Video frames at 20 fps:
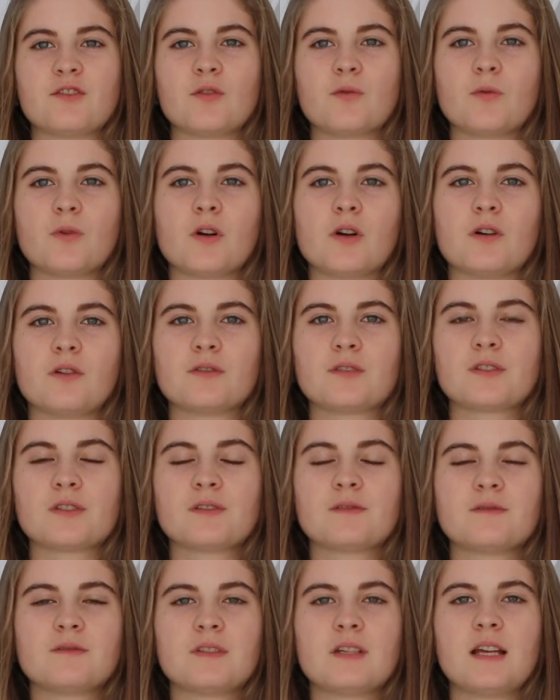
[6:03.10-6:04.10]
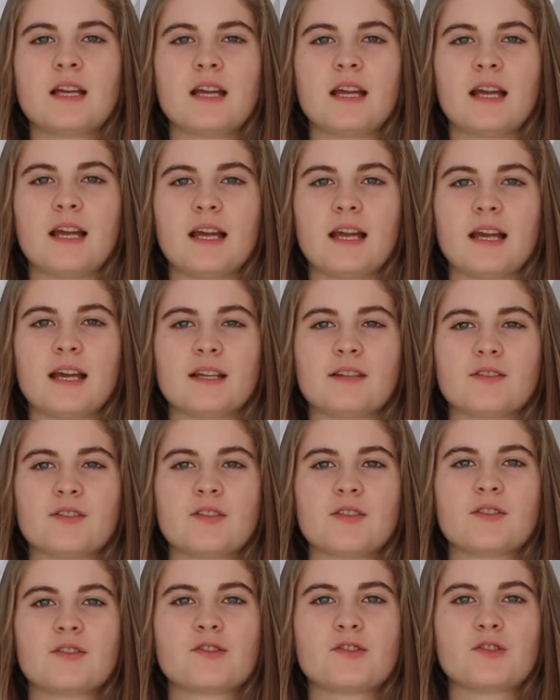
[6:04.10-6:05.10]
the world, and
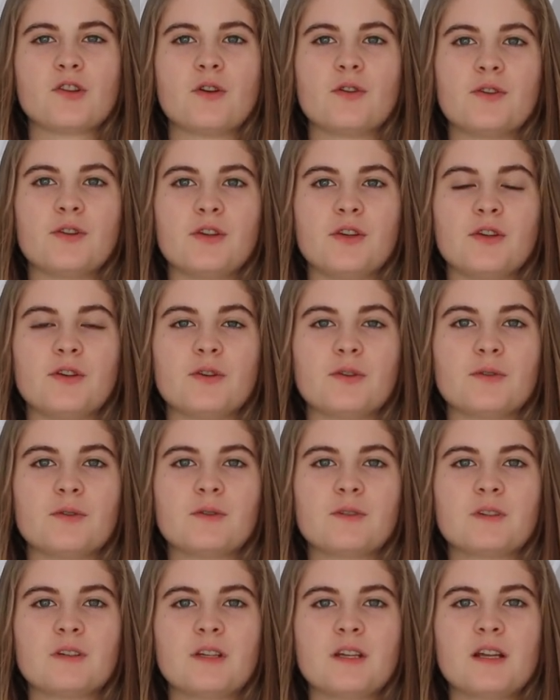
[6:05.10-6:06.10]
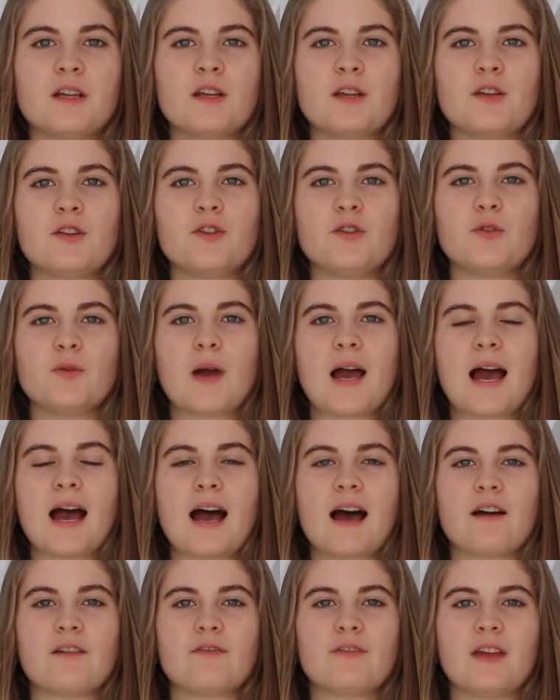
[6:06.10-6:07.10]
so do you. You
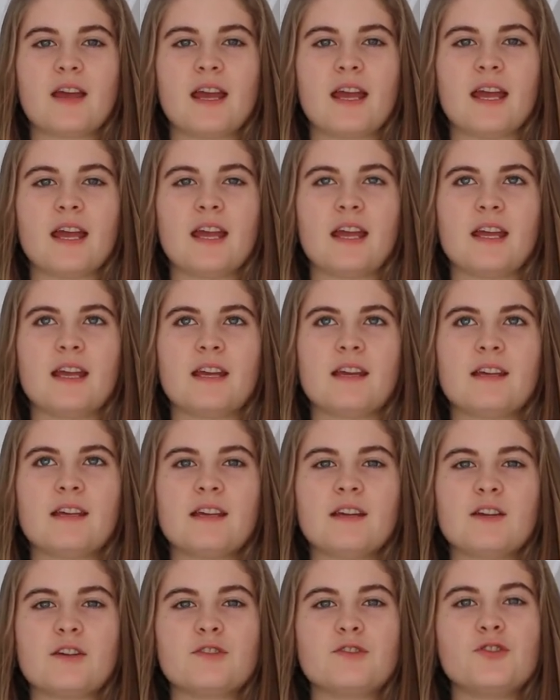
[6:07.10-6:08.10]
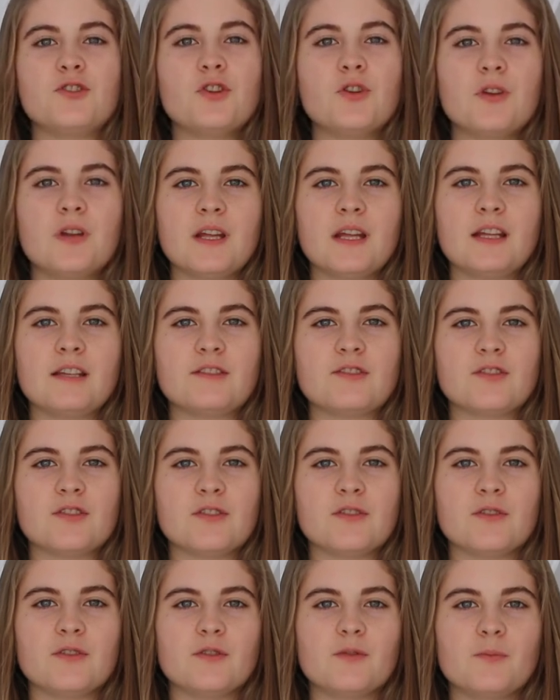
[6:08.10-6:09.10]
have a duty
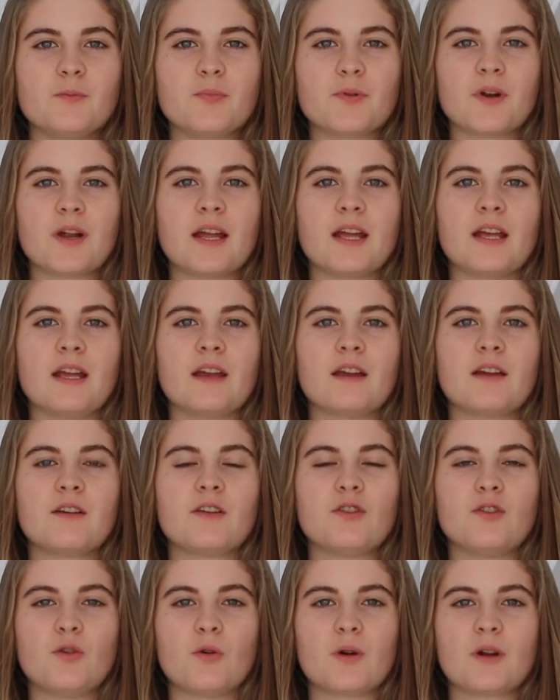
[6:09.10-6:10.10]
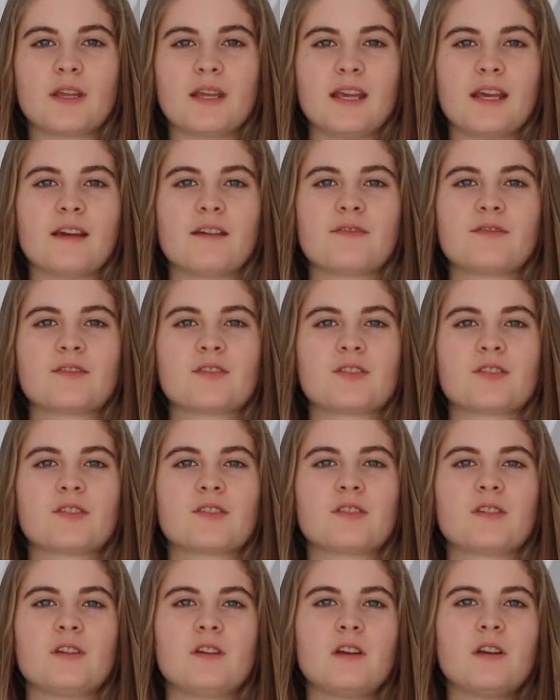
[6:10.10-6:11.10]
to bring your
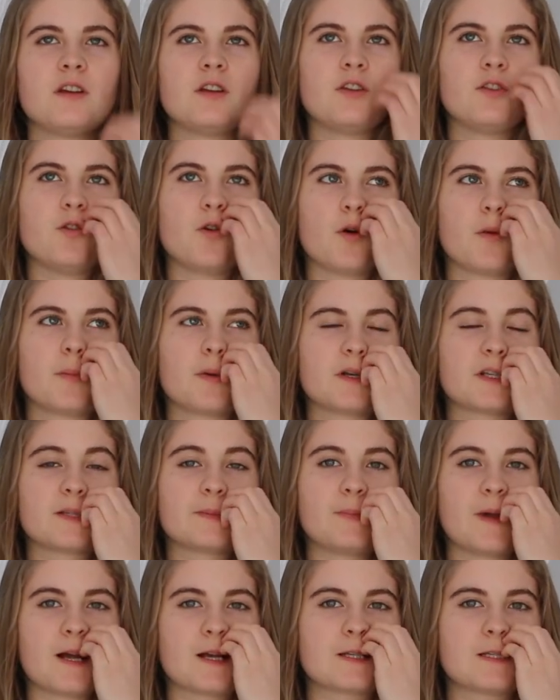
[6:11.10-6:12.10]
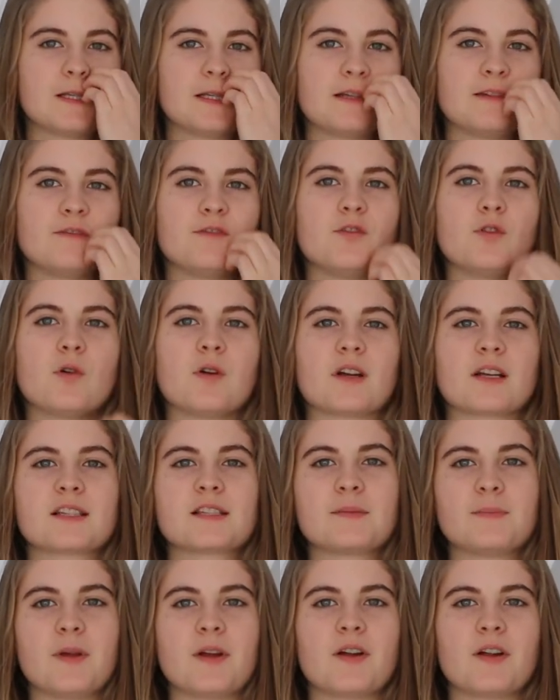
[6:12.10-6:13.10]
gifts, your perspective, your
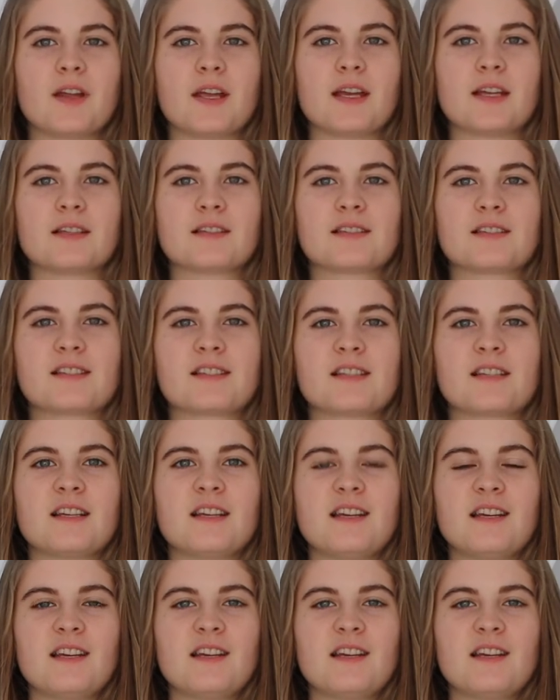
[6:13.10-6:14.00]
experience